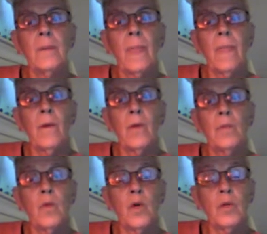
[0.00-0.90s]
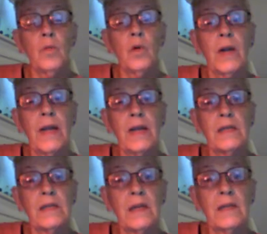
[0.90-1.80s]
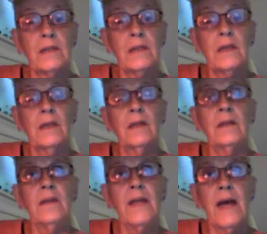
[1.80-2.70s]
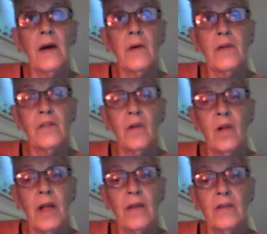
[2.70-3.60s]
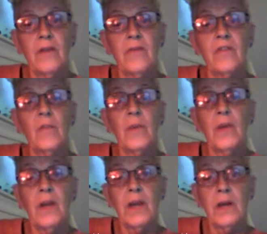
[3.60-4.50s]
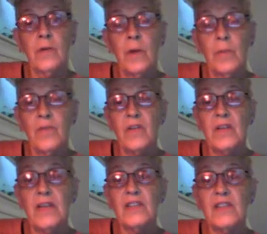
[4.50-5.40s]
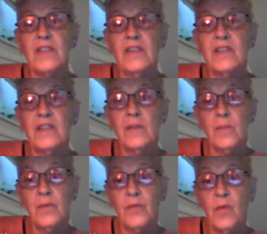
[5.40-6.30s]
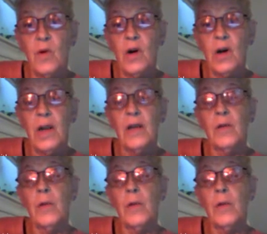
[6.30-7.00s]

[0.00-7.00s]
or more and more getting done. Now it's all having a visibility and a representation that it didn't before, and queer